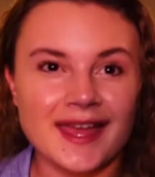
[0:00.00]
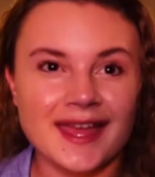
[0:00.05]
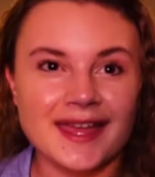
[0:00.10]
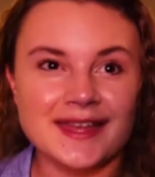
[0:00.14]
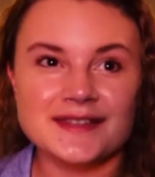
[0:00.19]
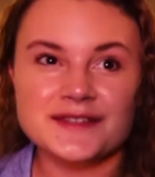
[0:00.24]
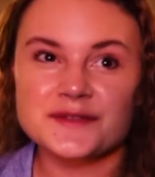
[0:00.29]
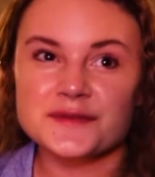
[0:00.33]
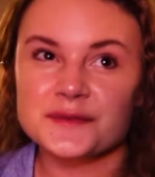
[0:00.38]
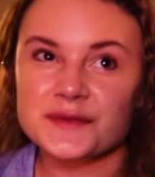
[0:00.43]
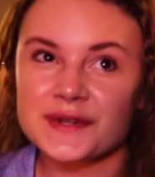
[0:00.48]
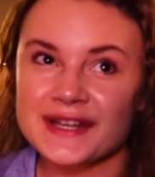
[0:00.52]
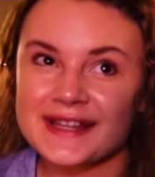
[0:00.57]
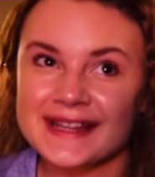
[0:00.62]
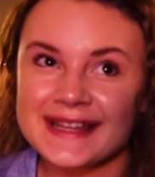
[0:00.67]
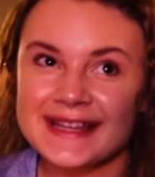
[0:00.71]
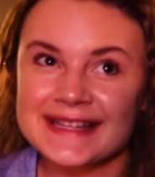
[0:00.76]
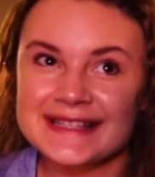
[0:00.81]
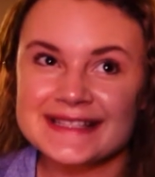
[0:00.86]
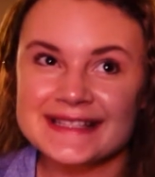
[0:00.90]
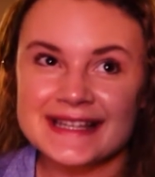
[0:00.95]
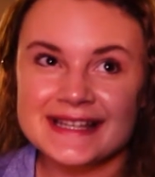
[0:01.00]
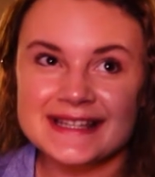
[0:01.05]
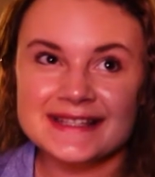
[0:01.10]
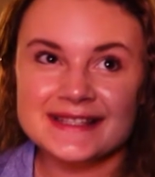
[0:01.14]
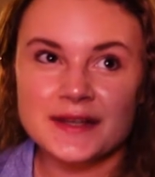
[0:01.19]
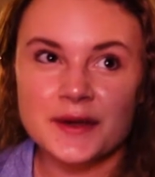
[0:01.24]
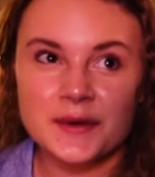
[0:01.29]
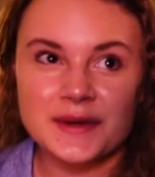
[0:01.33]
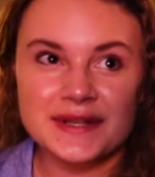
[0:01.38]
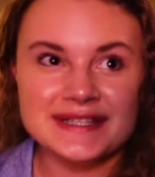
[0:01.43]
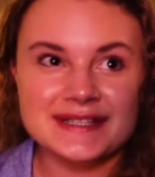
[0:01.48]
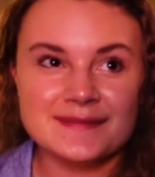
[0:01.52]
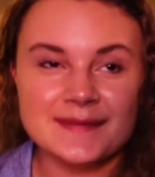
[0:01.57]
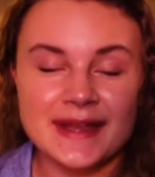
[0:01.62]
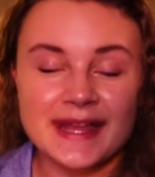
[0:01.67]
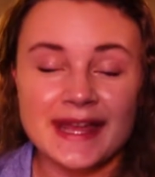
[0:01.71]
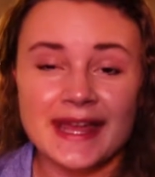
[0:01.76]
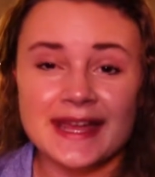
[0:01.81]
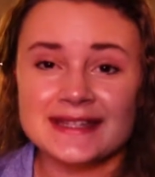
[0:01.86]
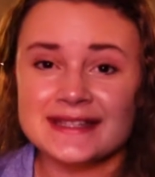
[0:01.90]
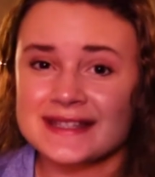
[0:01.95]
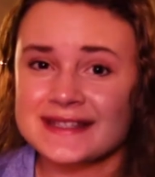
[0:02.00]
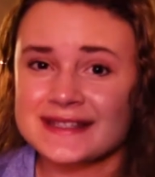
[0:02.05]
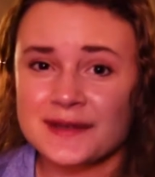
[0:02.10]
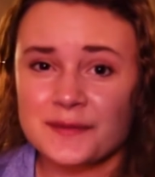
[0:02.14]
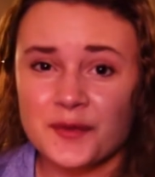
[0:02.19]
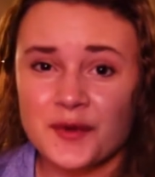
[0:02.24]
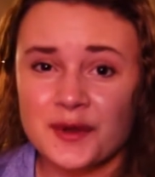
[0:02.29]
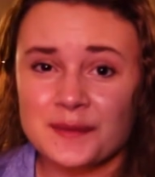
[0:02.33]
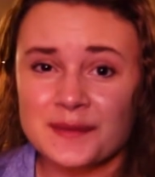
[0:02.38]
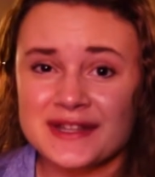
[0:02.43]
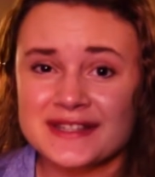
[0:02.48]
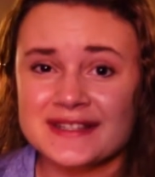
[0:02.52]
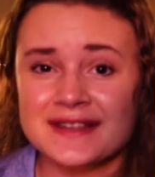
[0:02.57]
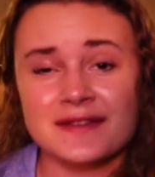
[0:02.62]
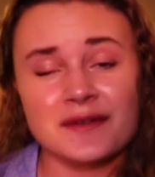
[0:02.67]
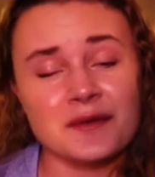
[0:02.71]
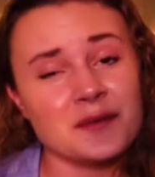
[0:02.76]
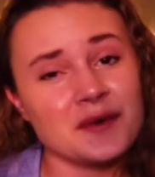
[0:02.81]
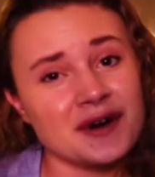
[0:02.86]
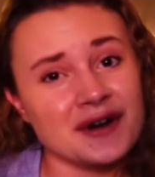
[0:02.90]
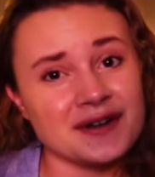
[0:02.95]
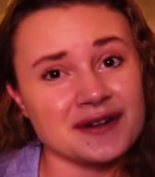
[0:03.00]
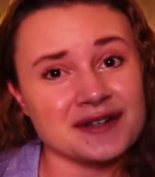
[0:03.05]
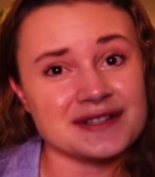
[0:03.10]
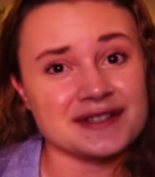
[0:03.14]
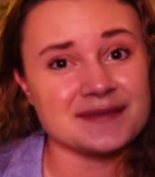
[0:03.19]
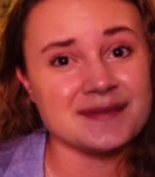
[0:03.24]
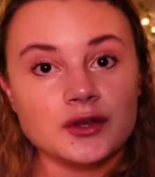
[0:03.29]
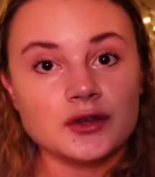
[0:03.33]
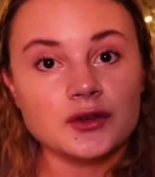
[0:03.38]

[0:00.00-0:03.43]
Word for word: is really just going to be a disappointment to the world.